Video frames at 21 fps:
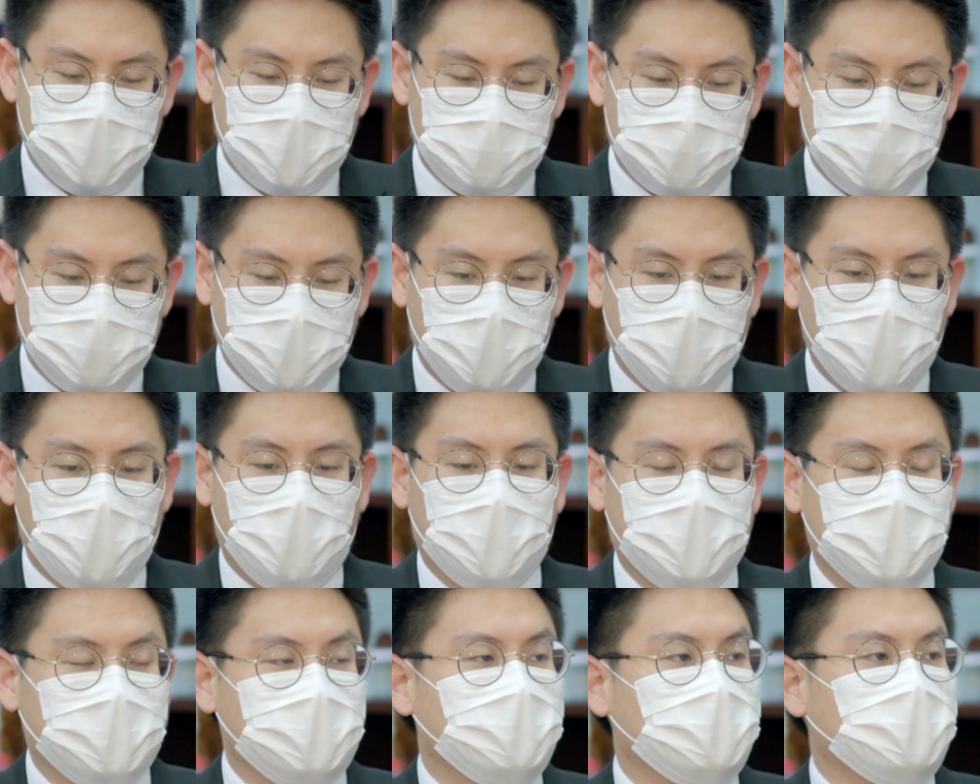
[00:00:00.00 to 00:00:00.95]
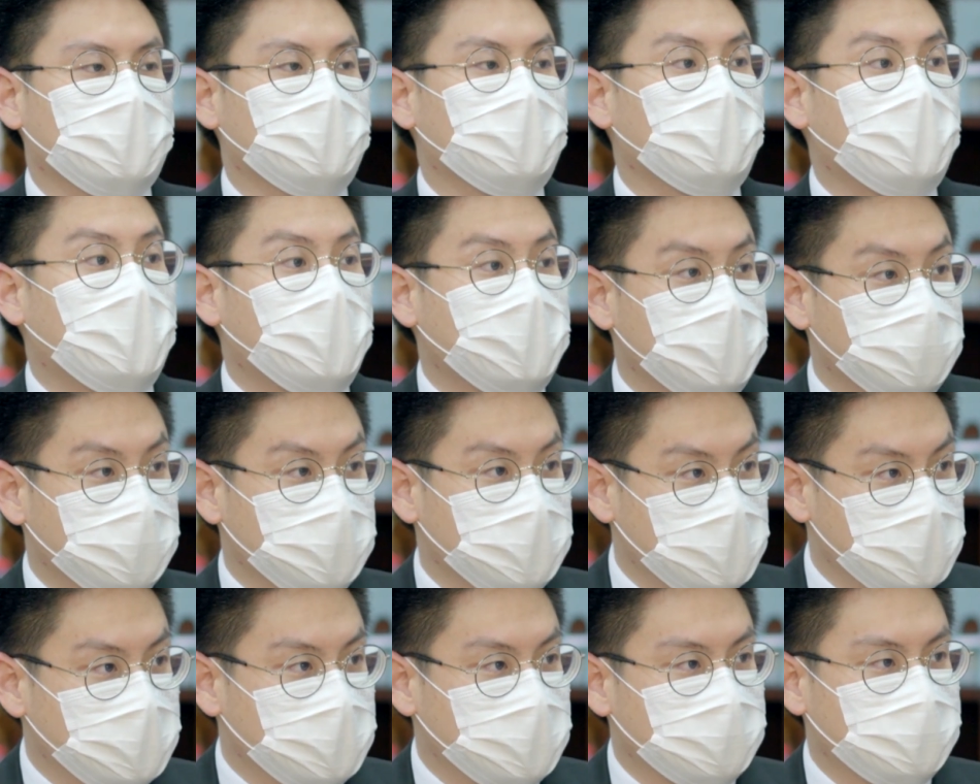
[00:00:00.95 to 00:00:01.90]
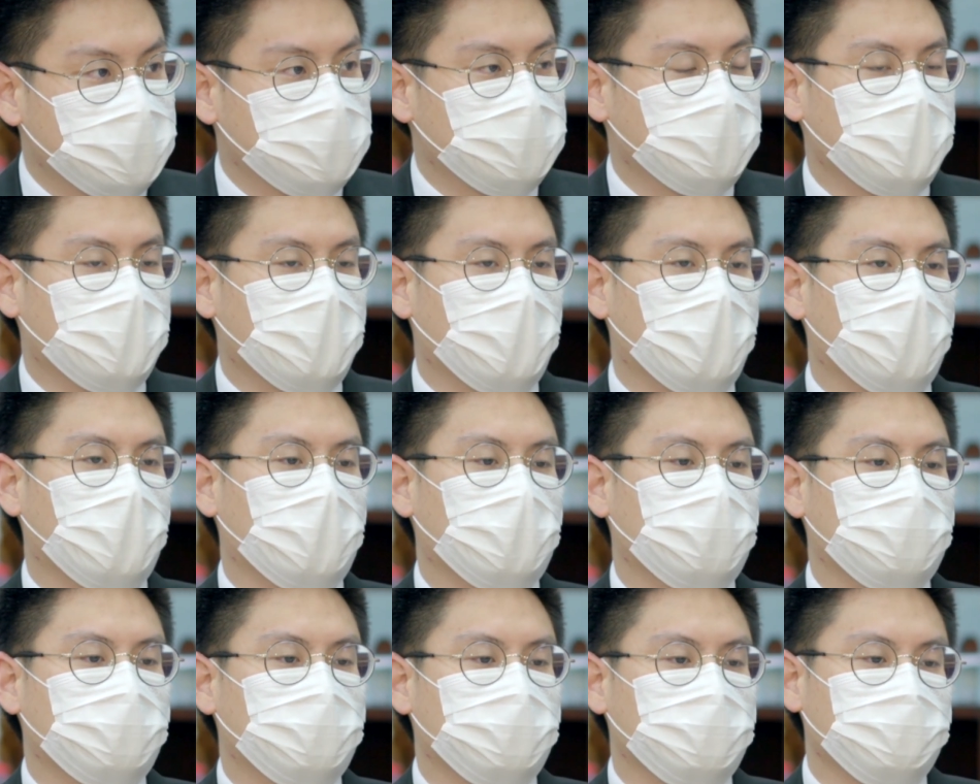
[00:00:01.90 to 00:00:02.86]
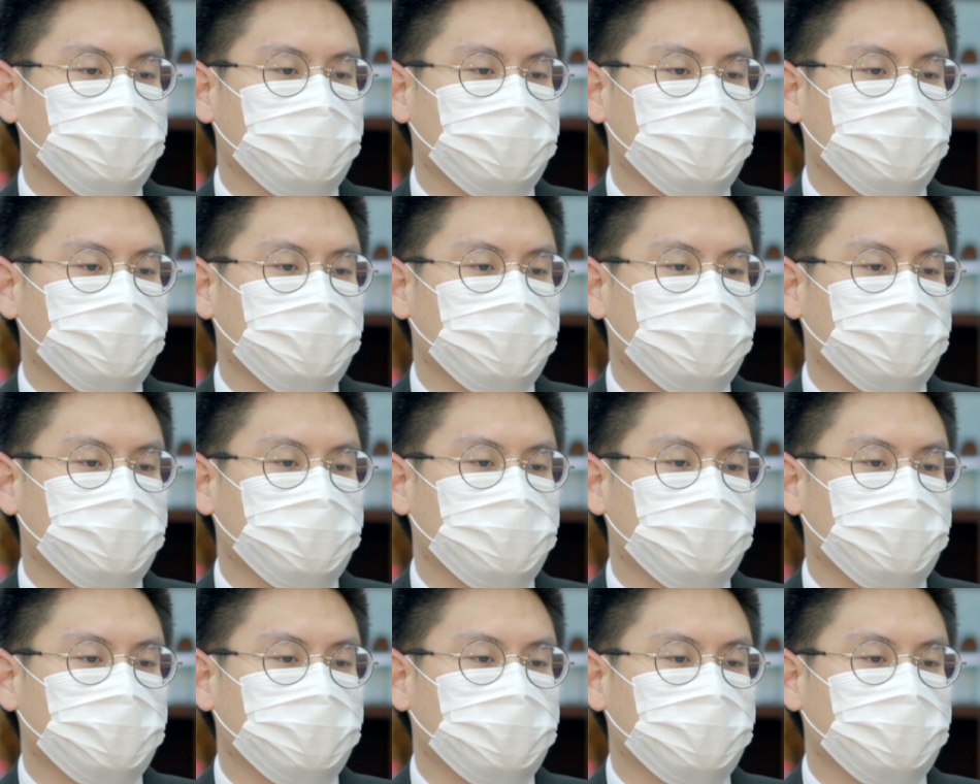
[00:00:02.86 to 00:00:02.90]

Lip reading: support the activities of